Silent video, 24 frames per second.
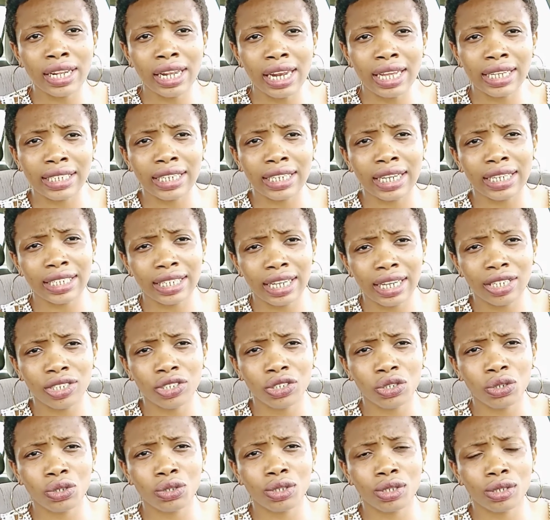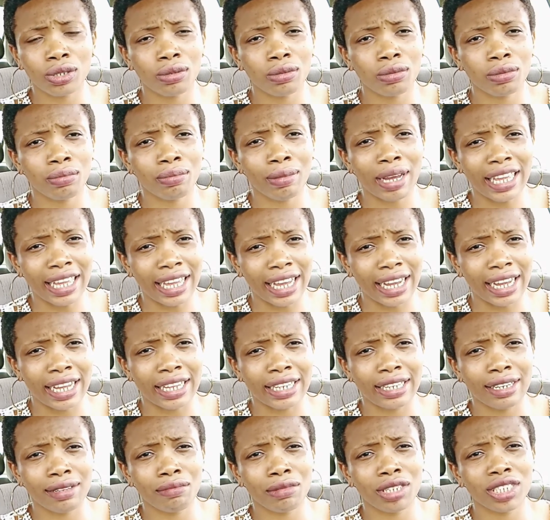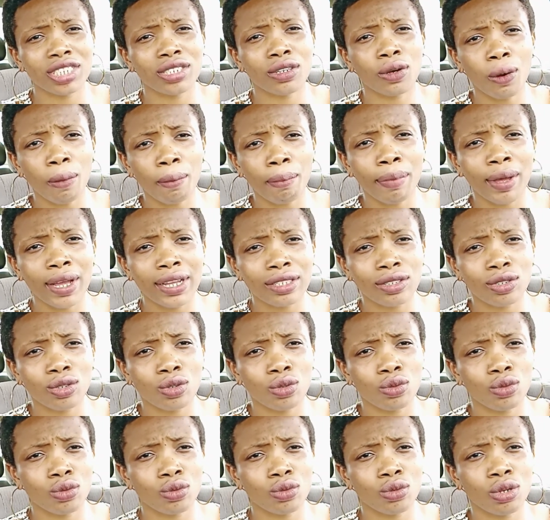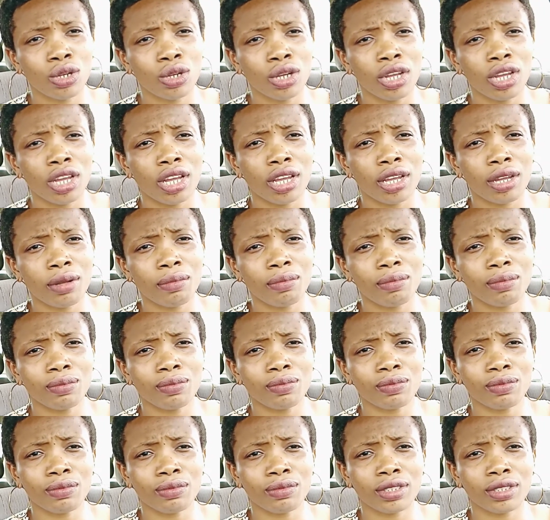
less attention to my academics compared to um,